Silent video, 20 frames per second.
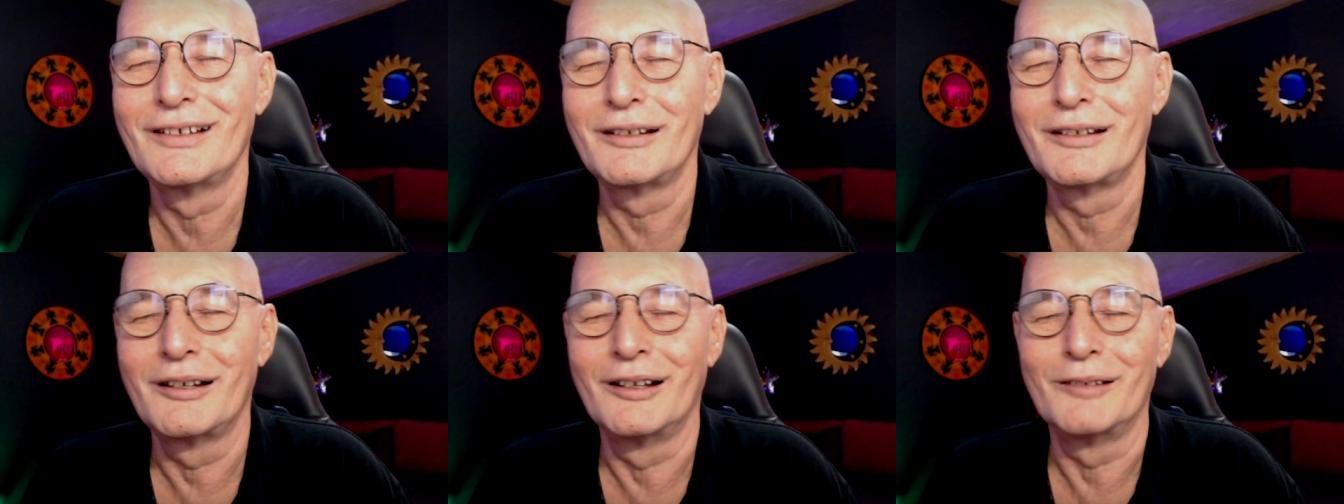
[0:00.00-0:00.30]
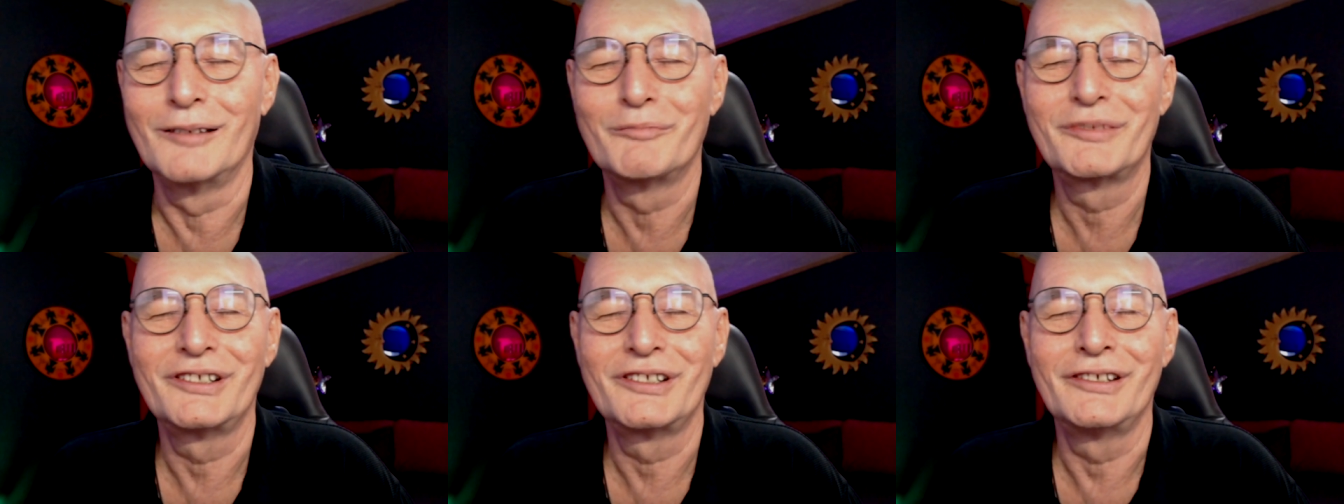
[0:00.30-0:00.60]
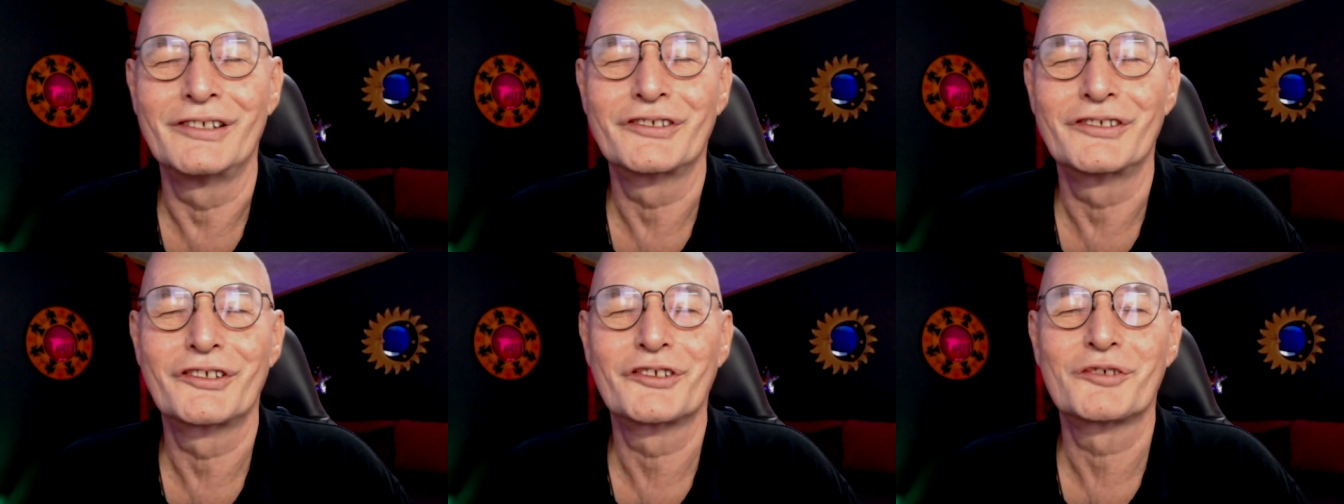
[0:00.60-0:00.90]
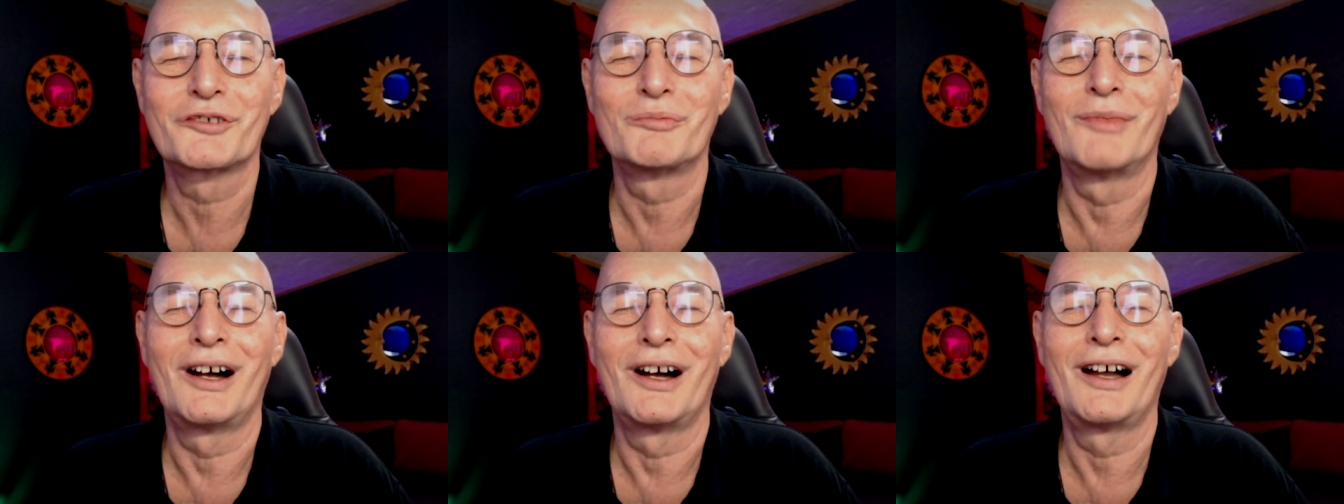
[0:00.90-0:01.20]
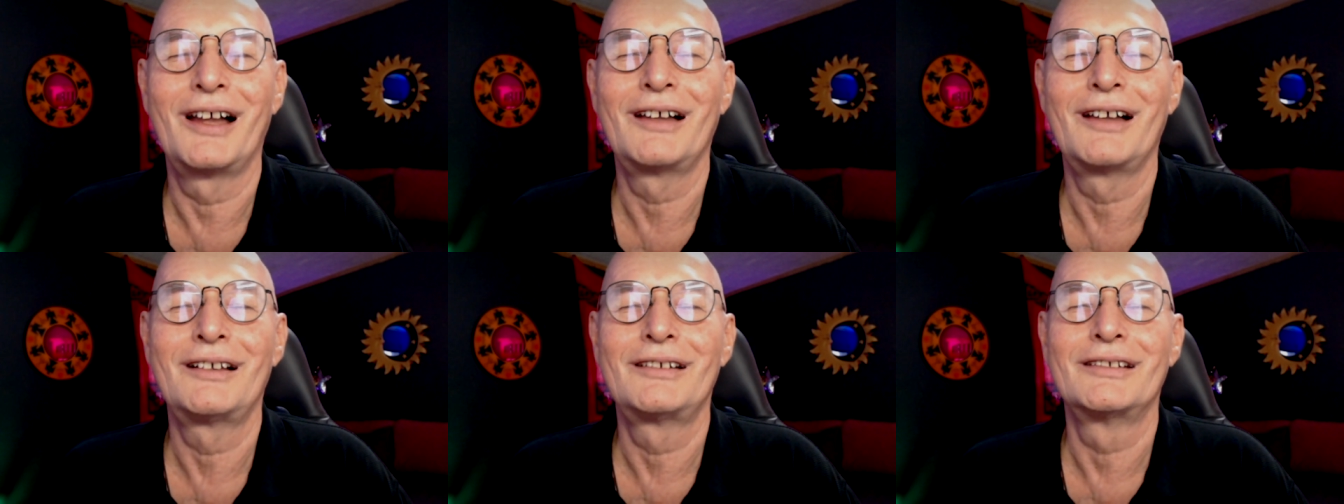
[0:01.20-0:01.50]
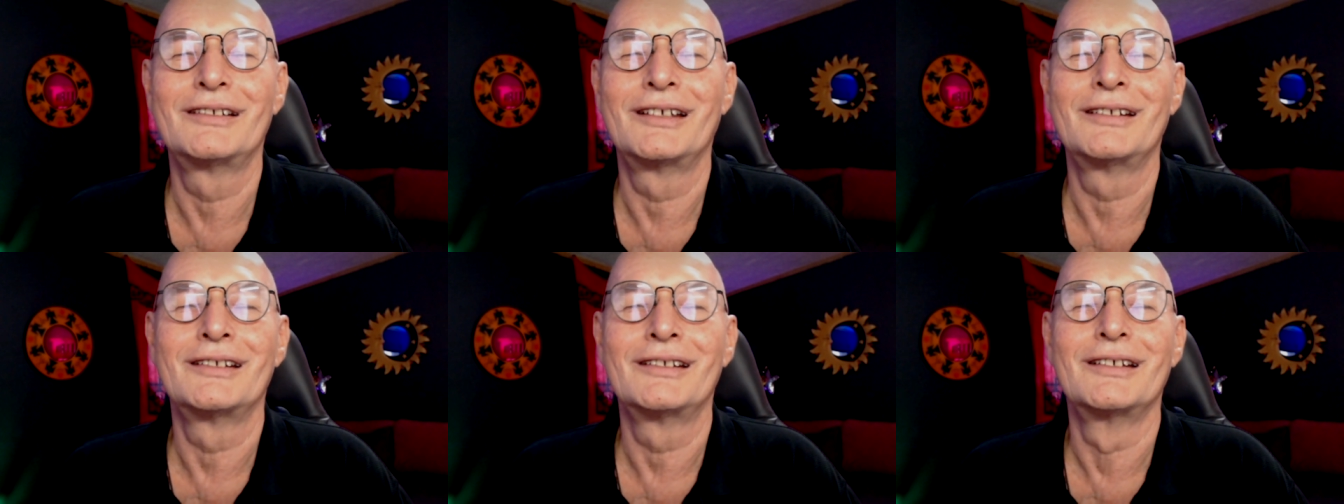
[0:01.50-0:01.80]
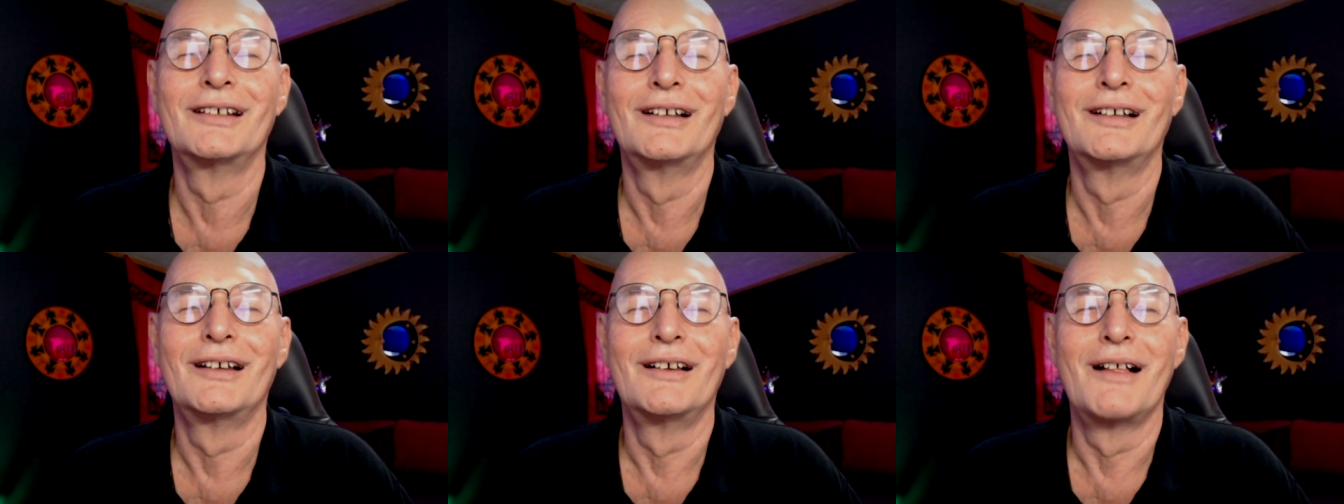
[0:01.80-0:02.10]
Uh, please smile. And
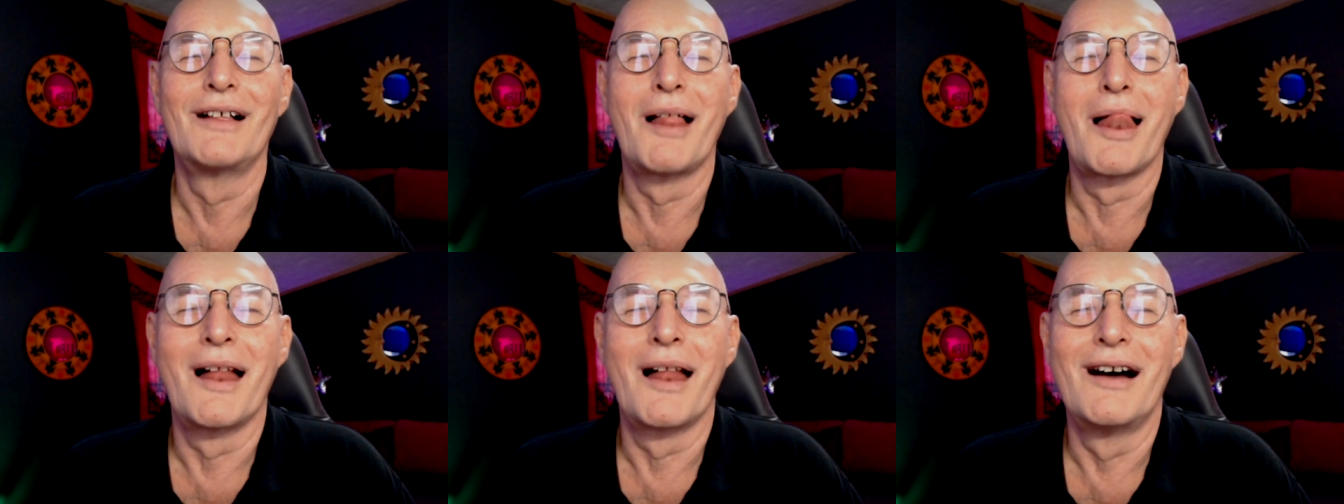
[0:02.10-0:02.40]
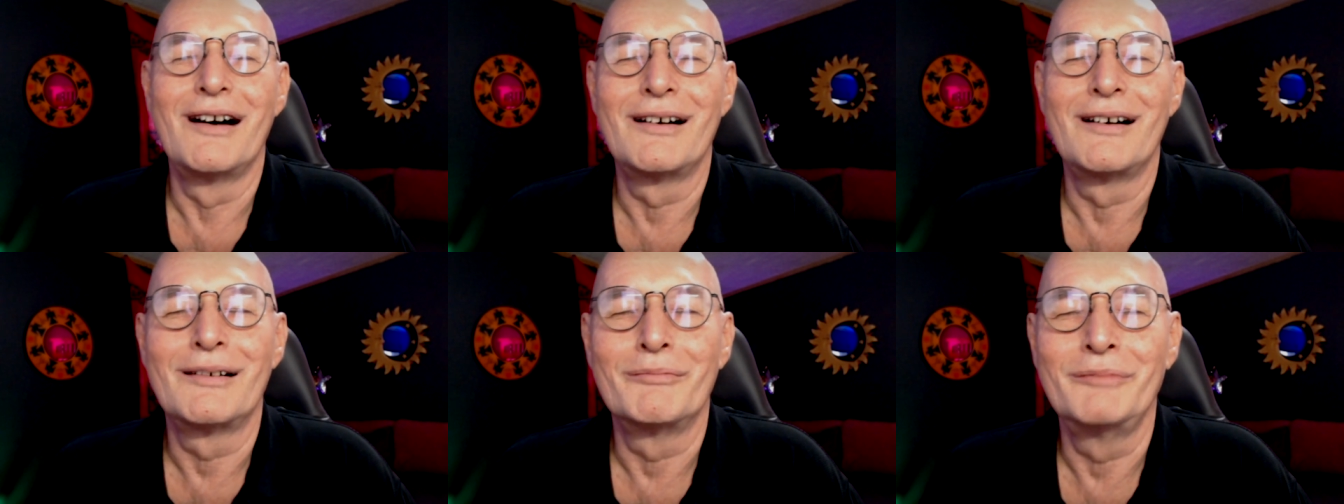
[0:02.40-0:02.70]
uh,